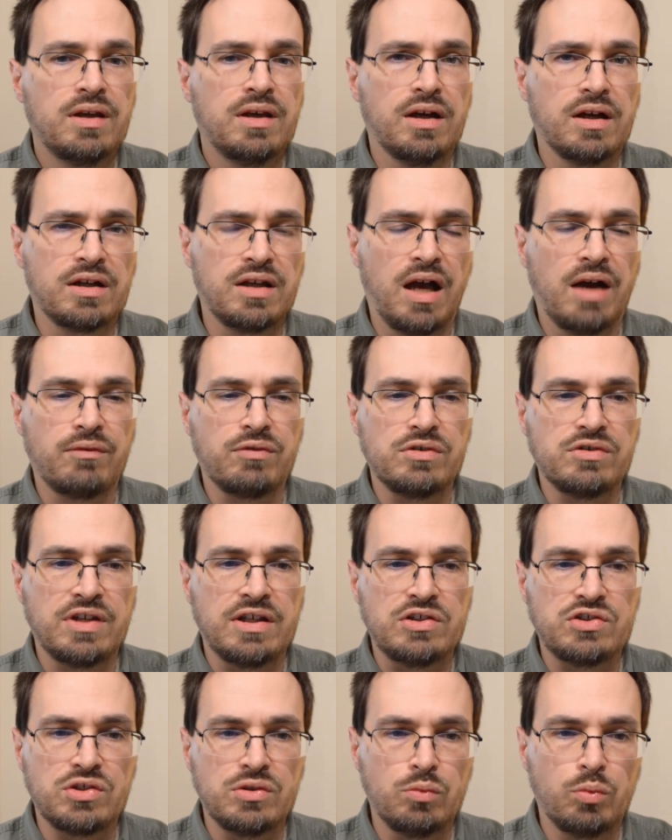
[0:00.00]
a
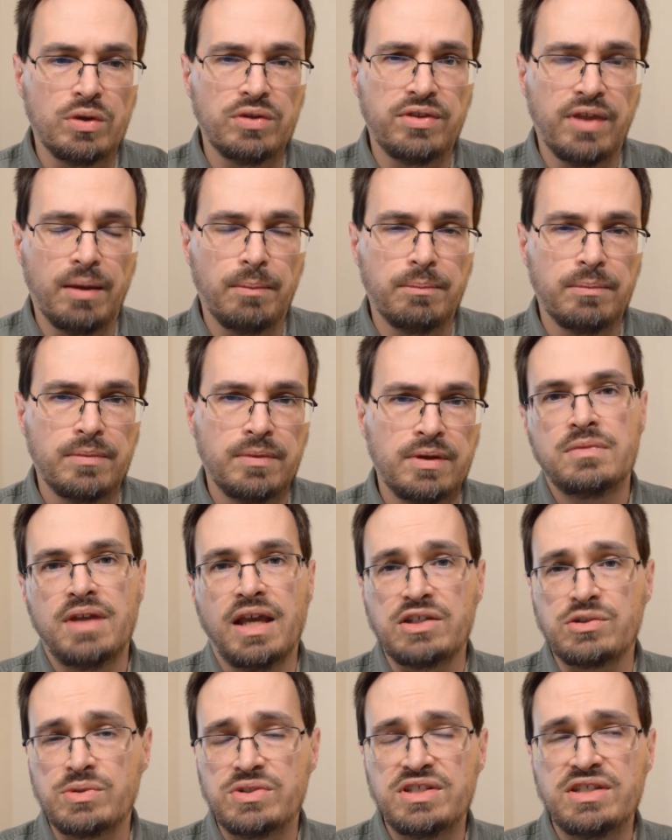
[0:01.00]
confrontation with them.
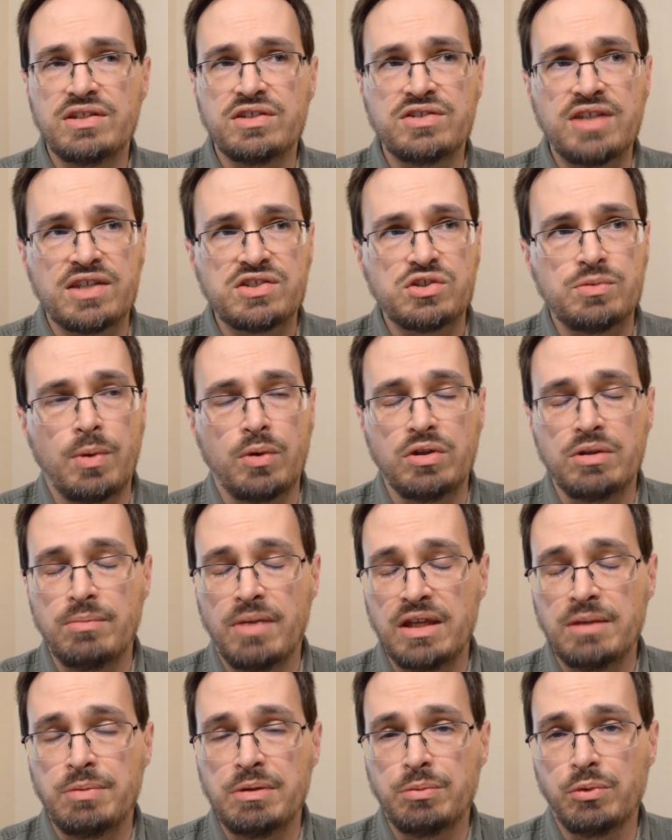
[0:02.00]
As we see in the testimony,
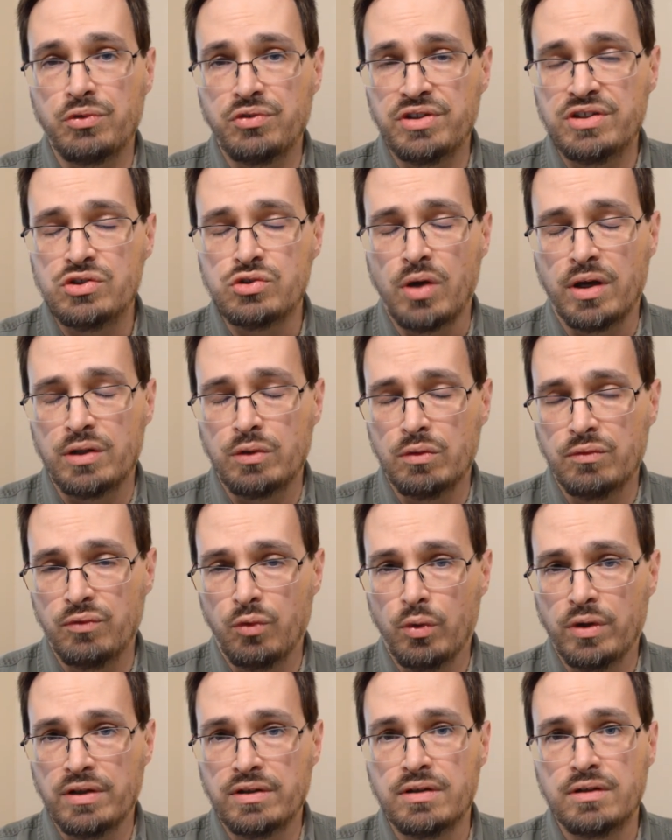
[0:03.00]
many people did try to
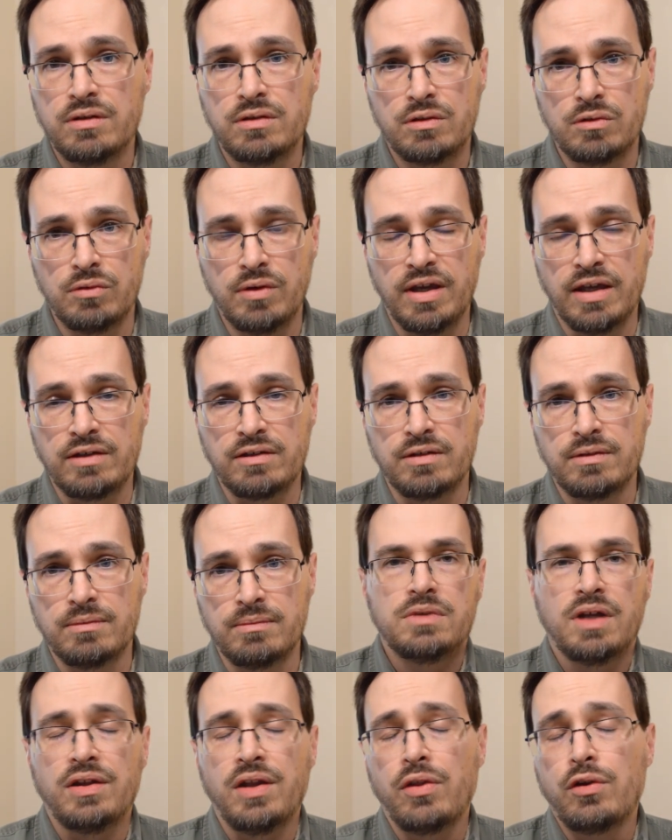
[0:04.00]
avoid Grant.
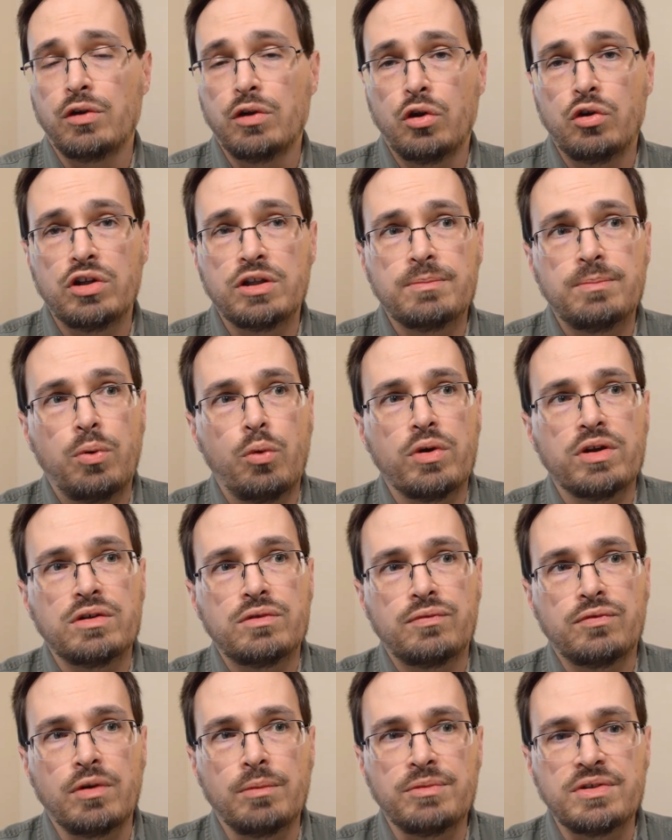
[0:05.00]
Another learning point
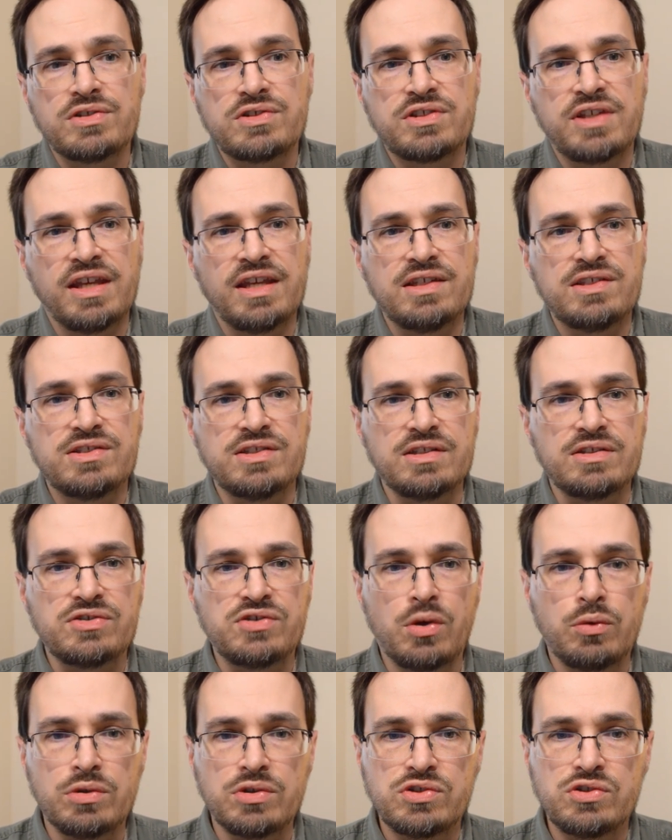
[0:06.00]
from this case is
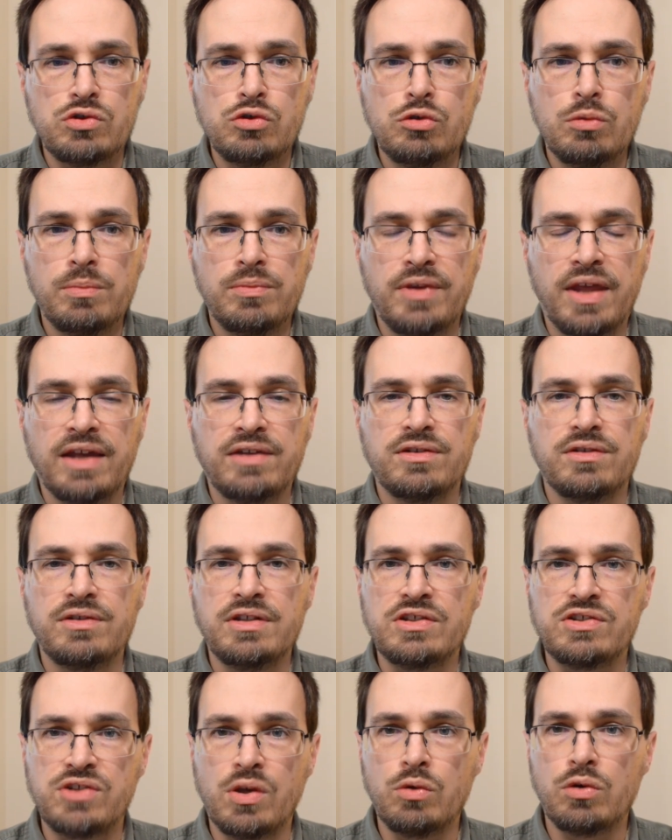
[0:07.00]
don't assume that the
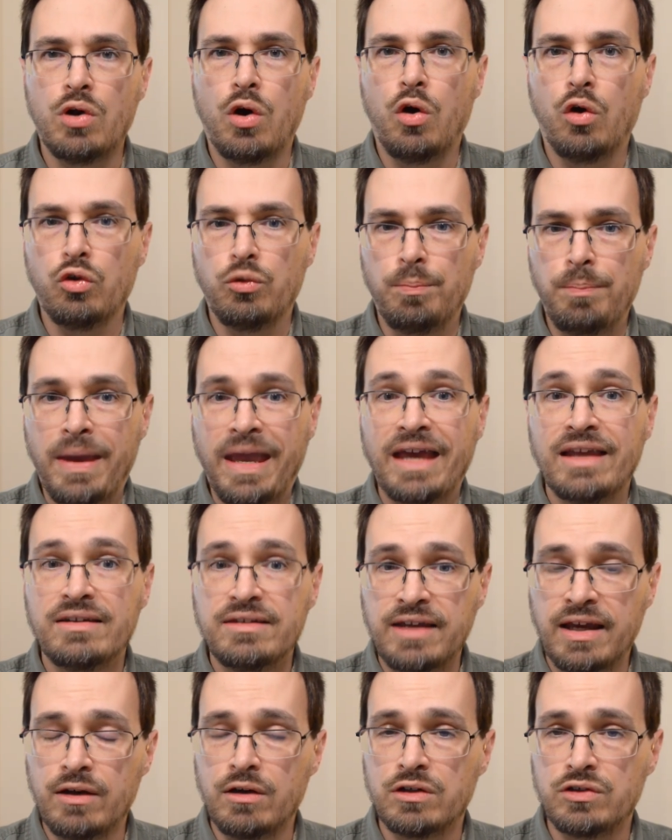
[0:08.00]
so-called bad
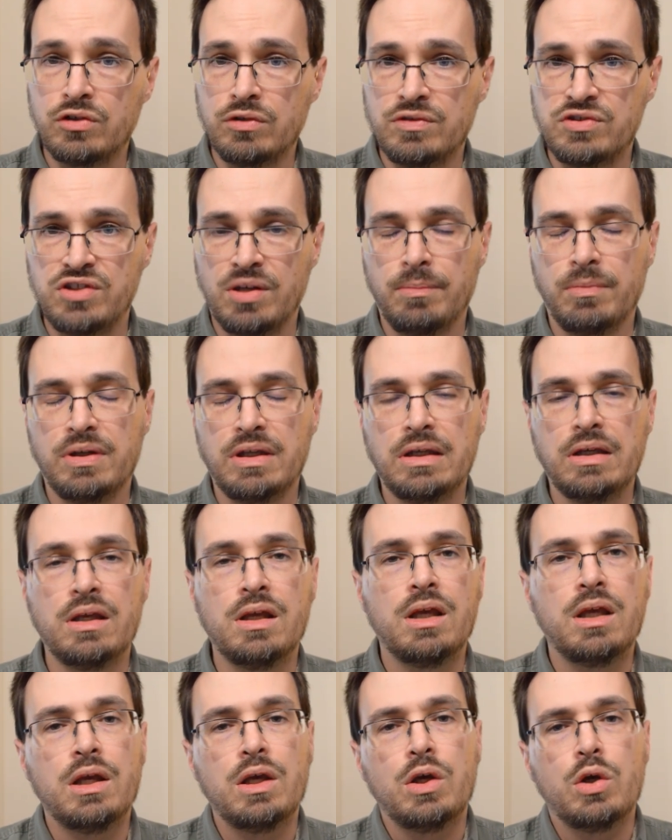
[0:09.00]
character of somebody
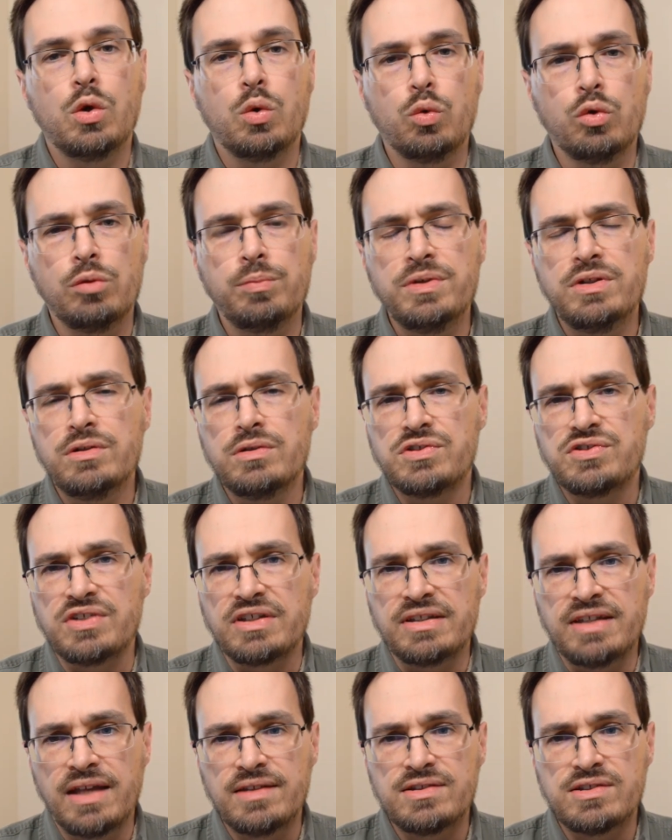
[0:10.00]
will be used
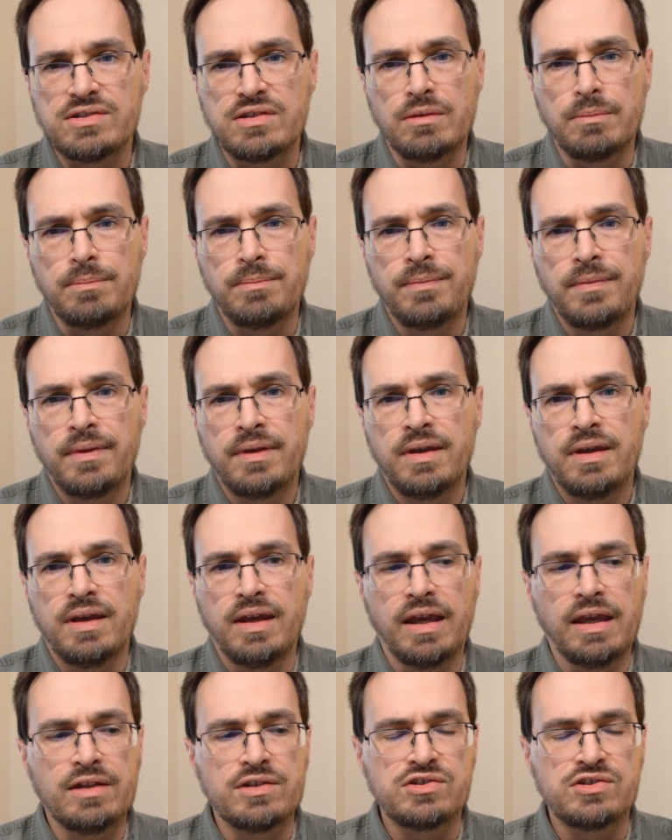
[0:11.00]
against them, and